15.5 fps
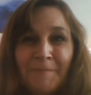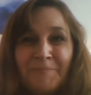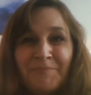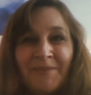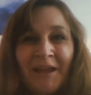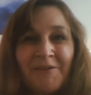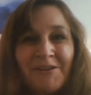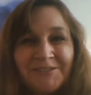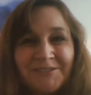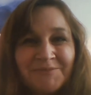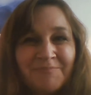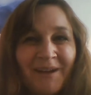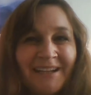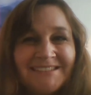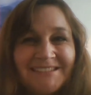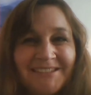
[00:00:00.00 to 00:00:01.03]
Now, I'll just
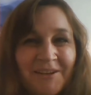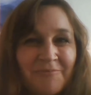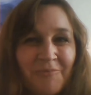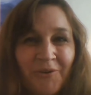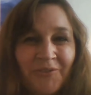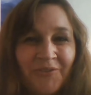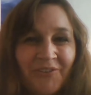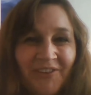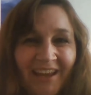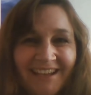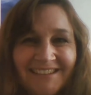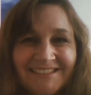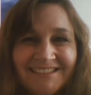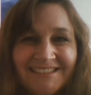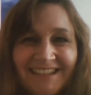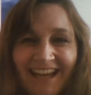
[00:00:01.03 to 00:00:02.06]
backstep one
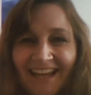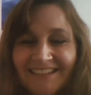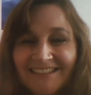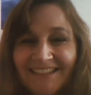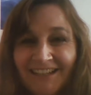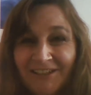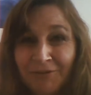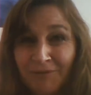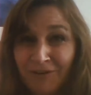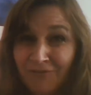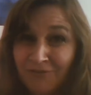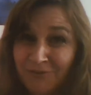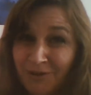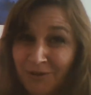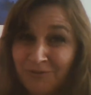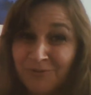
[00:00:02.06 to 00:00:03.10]
second and tell you, if
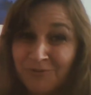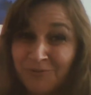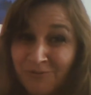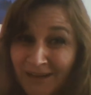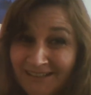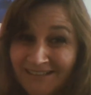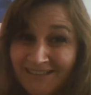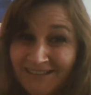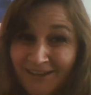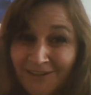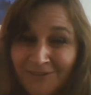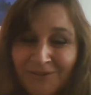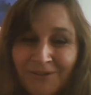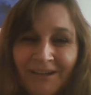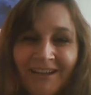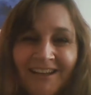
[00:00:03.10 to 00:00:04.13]
you don't already
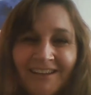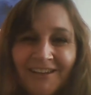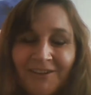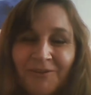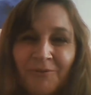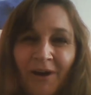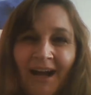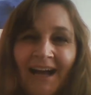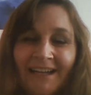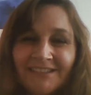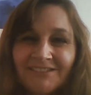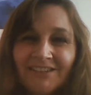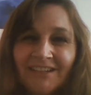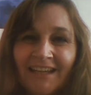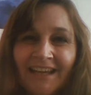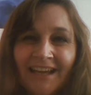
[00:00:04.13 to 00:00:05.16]
know, that you are
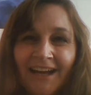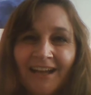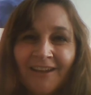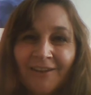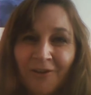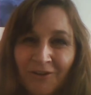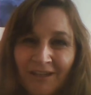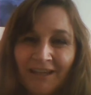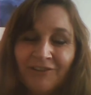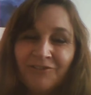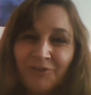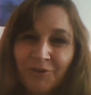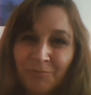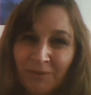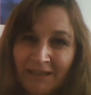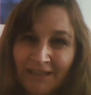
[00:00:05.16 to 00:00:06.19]
actually a lot less
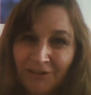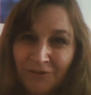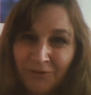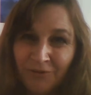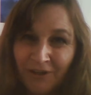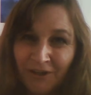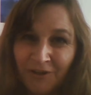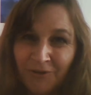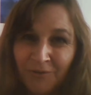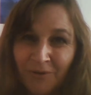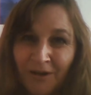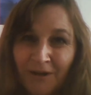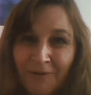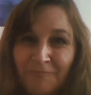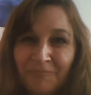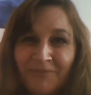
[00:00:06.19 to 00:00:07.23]
human than you think you
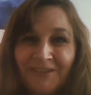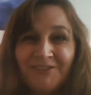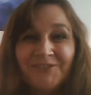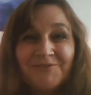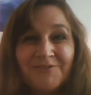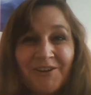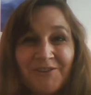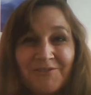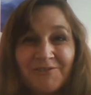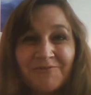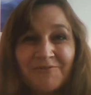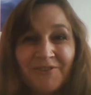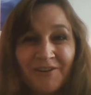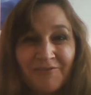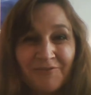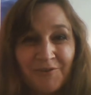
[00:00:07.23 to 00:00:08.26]
are. Did you know that
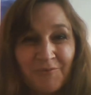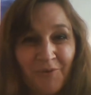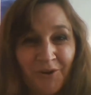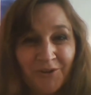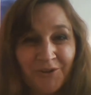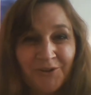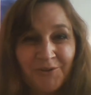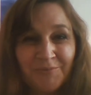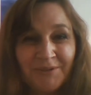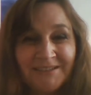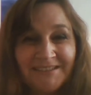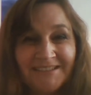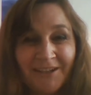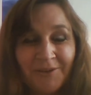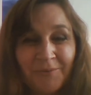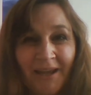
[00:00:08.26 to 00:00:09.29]
for every one human
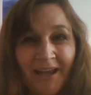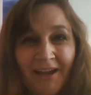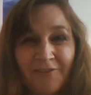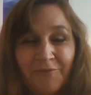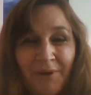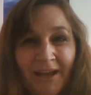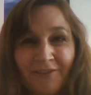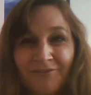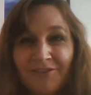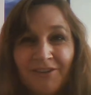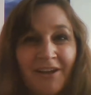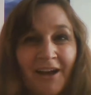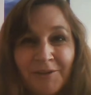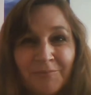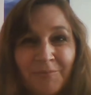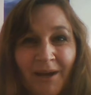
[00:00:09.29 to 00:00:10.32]
cell we have
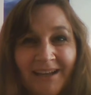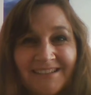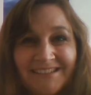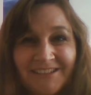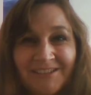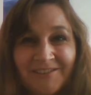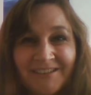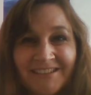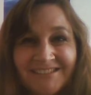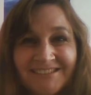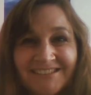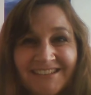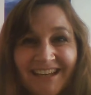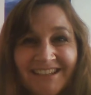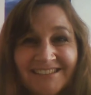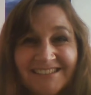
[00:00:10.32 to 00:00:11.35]
9 bacterial
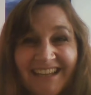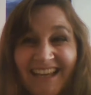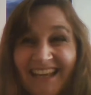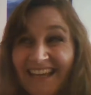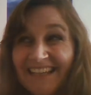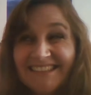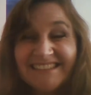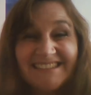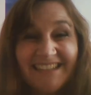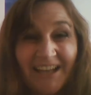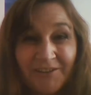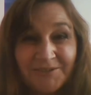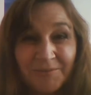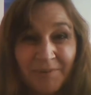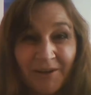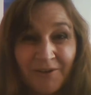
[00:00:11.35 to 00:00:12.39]
cells? It
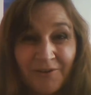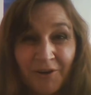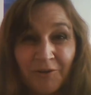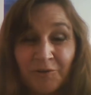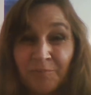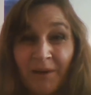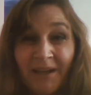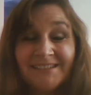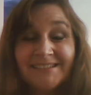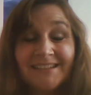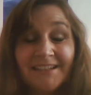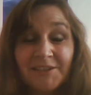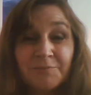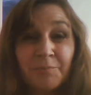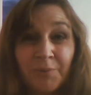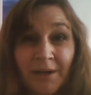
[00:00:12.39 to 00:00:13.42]
sounds a bit gross, but actually
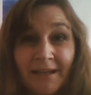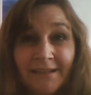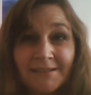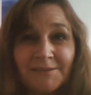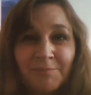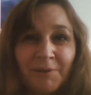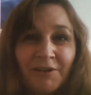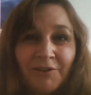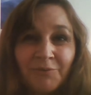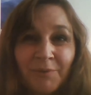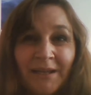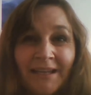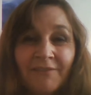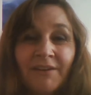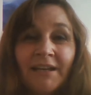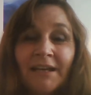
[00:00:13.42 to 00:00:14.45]
it's brilliant because we
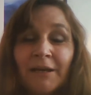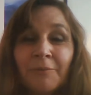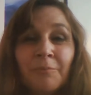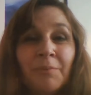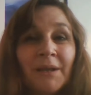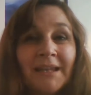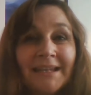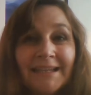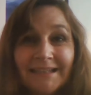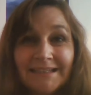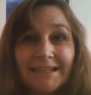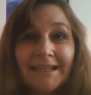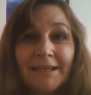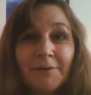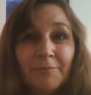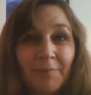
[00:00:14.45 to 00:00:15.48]
live in a
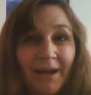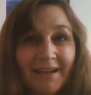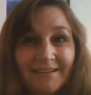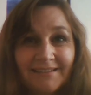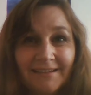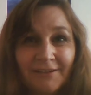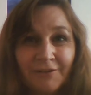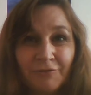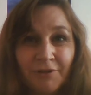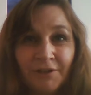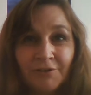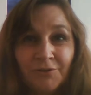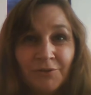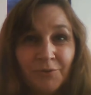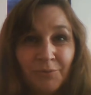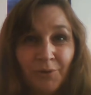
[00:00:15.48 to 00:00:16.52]
completely bacterial
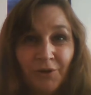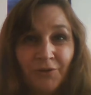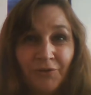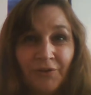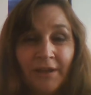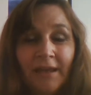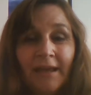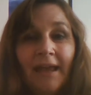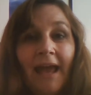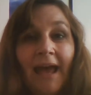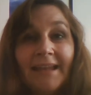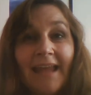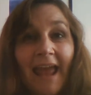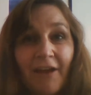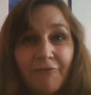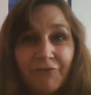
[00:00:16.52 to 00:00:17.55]
world. And
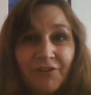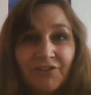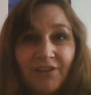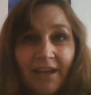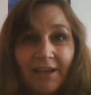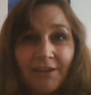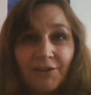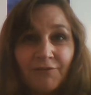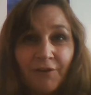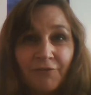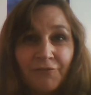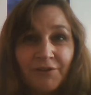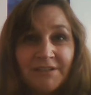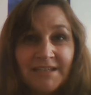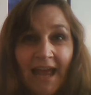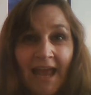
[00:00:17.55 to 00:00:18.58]
every second of
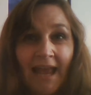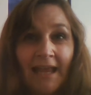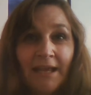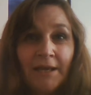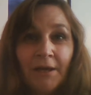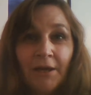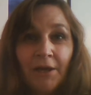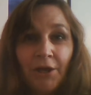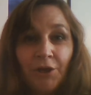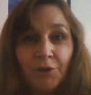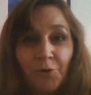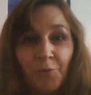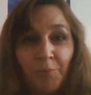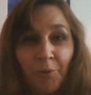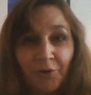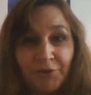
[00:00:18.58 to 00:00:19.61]
every day,
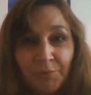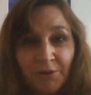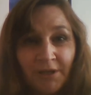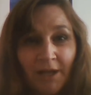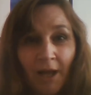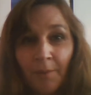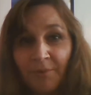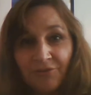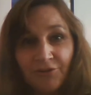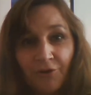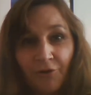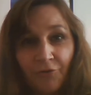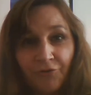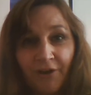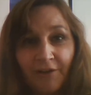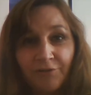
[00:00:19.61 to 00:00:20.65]
your body will come into
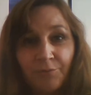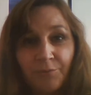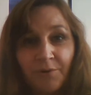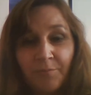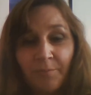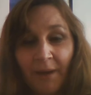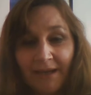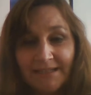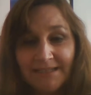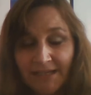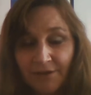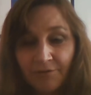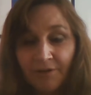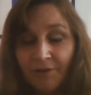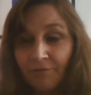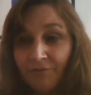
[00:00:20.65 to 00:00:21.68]
contact with
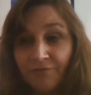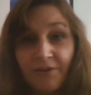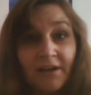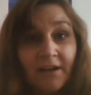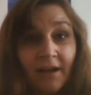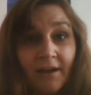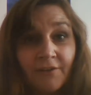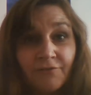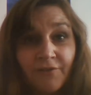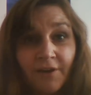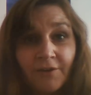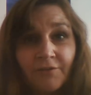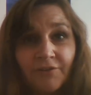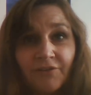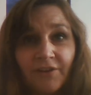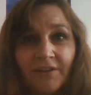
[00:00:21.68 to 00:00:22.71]
bacteria and fungi and
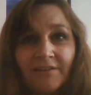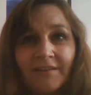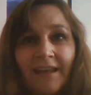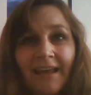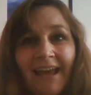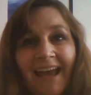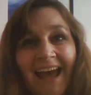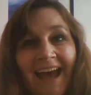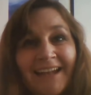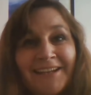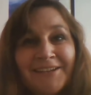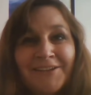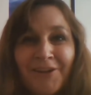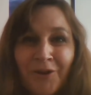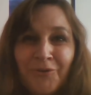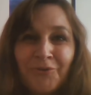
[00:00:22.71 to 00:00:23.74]
viruses, and it
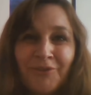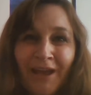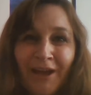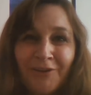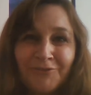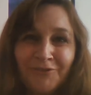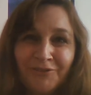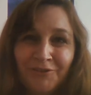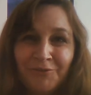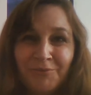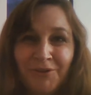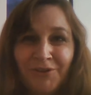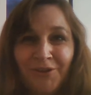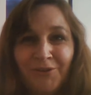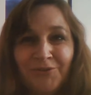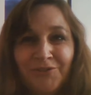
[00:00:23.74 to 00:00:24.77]
knows how to deal
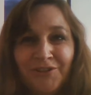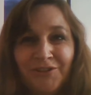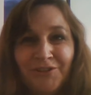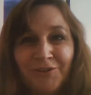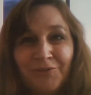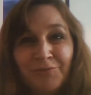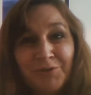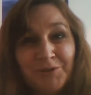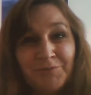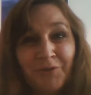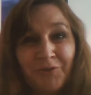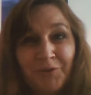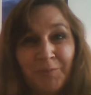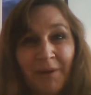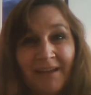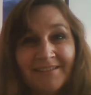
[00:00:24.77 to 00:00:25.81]
with those. It knows which ones
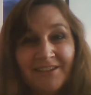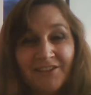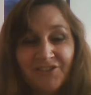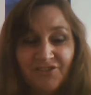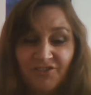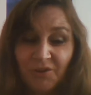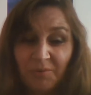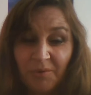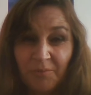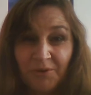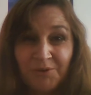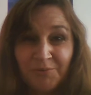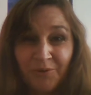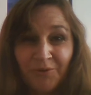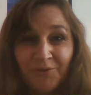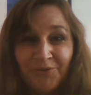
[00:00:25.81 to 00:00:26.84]
to pay attention to and
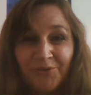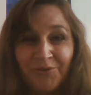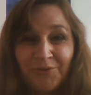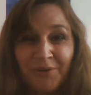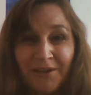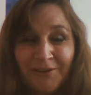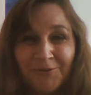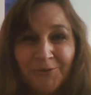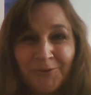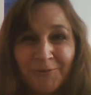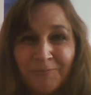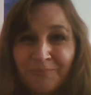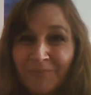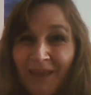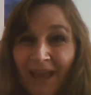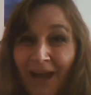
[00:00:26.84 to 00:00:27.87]
which ones to ignore.
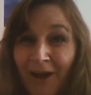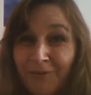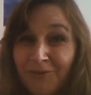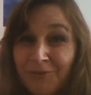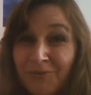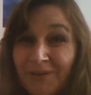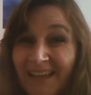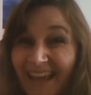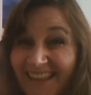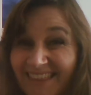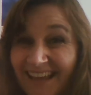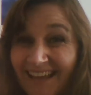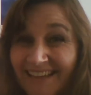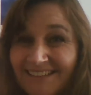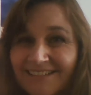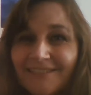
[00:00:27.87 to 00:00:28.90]
How do you get
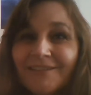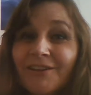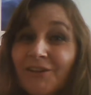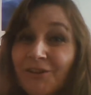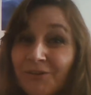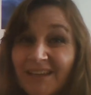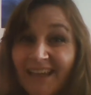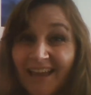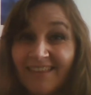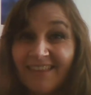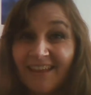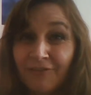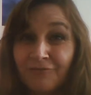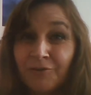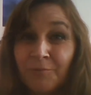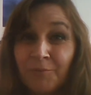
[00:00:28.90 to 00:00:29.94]
that? You get
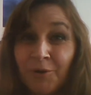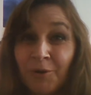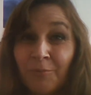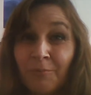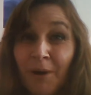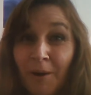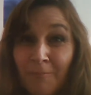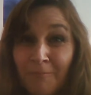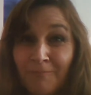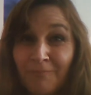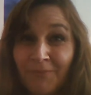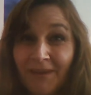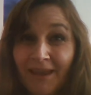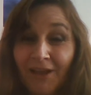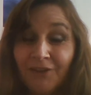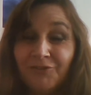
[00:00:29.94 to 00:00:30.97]
that from your mum,
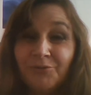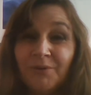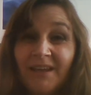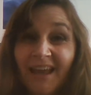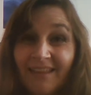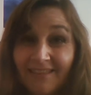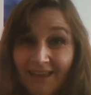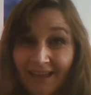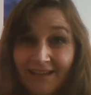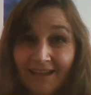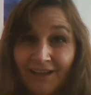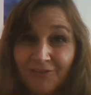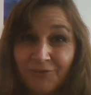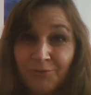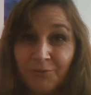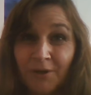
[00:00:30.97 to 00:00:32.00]
and you get that
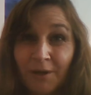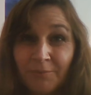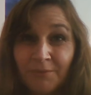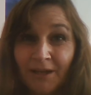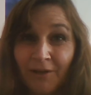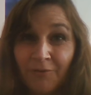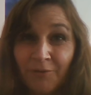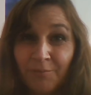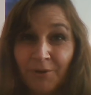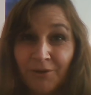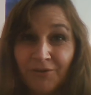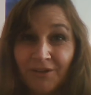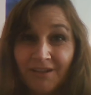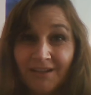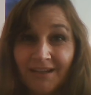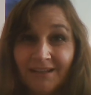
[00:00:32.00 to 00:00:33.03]
as you come down the birth
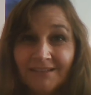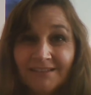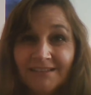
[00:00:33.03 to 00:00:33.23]
canal.